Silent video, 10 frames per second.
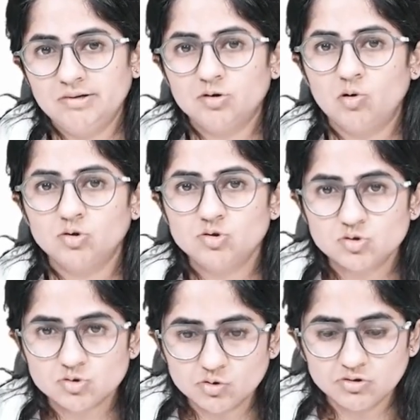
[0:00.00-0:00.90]
but
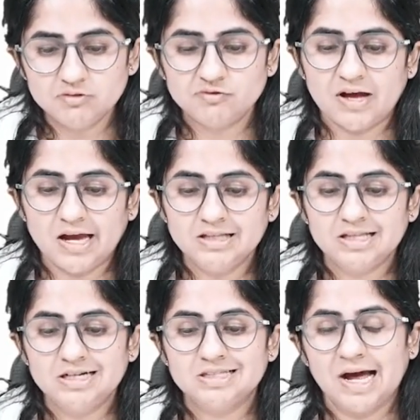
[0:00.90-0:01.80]
also the fact
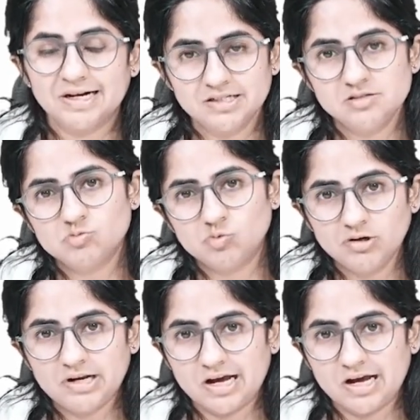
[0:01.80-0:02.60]
that that is what